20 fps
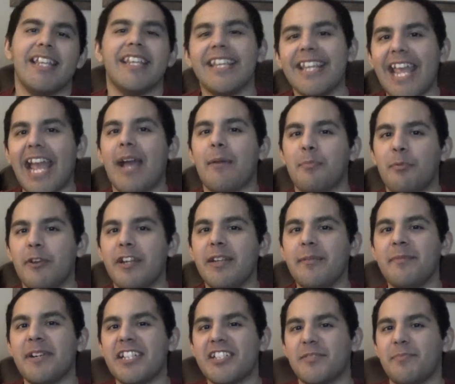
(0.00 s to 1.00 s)
Yeah, pretty
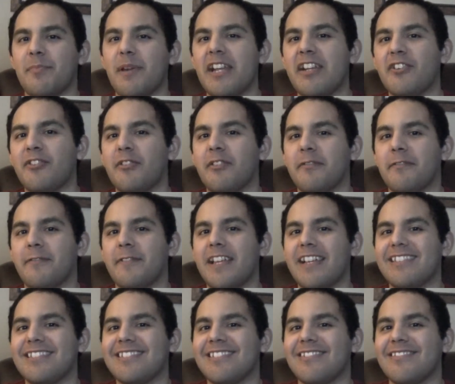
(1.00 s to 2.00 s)
much Bender and
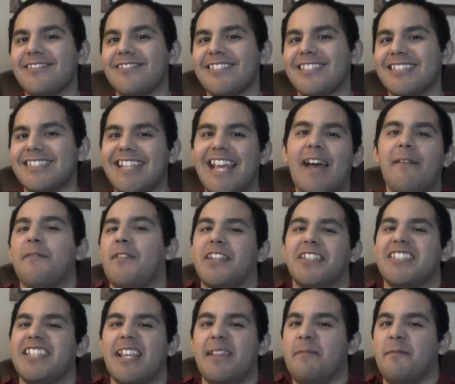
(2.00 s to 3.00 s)
Flexo just have the
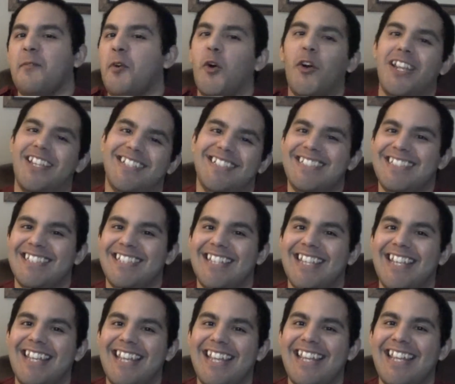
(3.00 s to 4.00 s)
same voice.
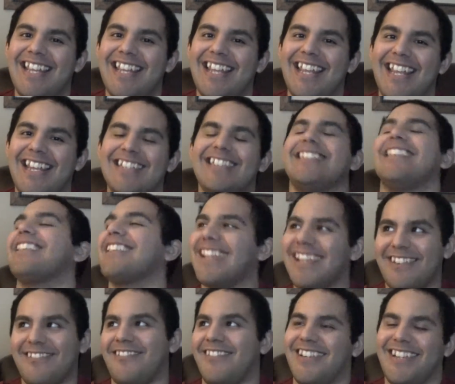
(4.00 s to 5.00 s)
It's
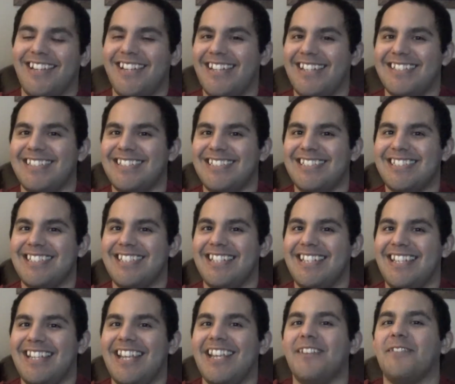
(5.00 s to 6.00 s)
hilarious.
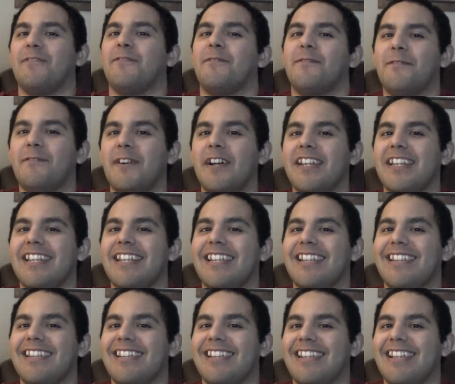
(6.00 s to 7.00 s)
And
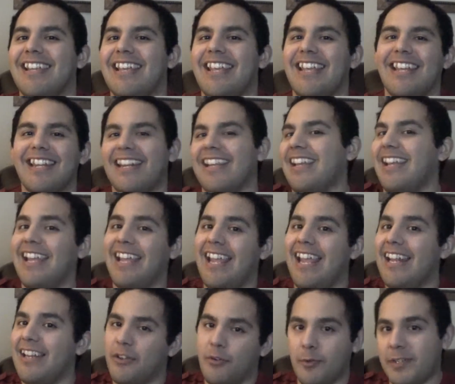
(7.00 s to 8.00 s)
funny, and
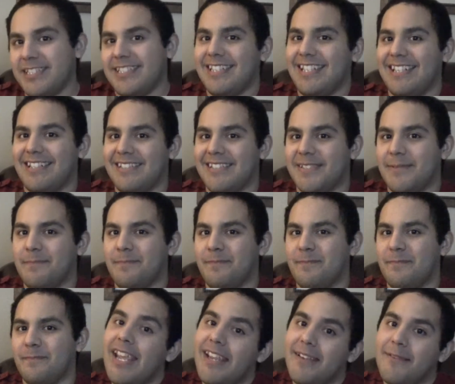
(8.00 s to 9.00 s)
a coincidence.
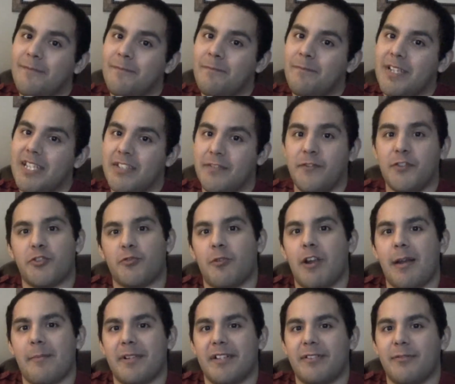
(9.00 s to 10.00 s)
Hey, it's
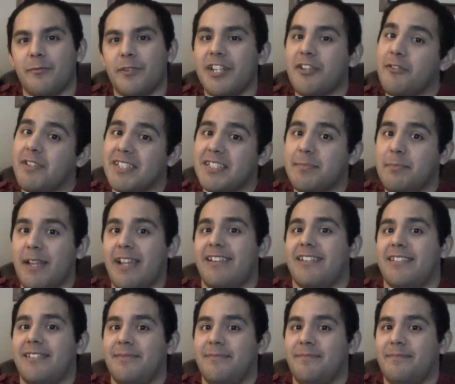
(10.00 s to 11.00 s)
Futurama. What do you
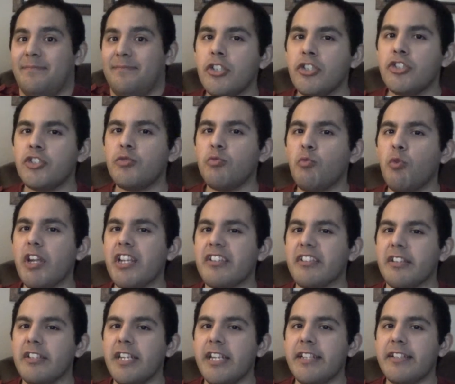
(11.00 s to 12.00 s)
expect? sweet
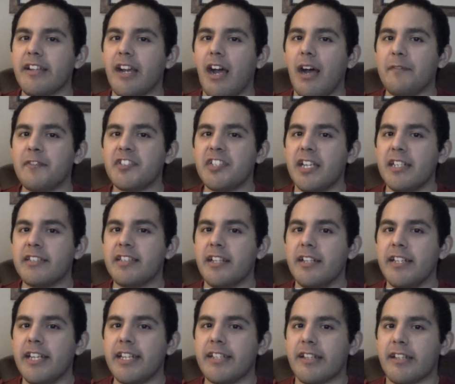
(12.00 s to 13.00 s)
Anita of Santa
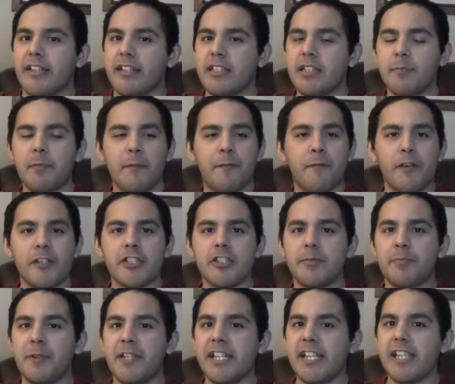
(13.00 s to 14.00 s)
Anita, the professor's
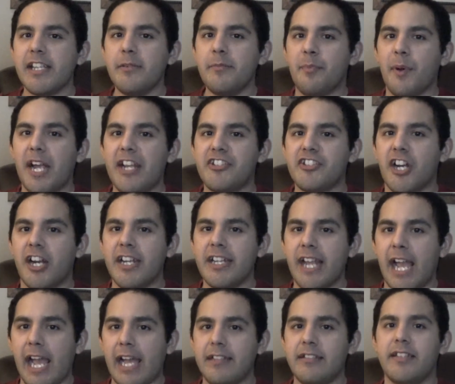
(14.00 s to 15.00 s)
been eaten by giant
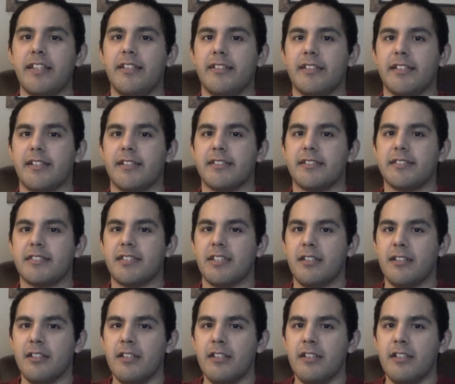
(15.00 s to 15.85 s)
anteaters.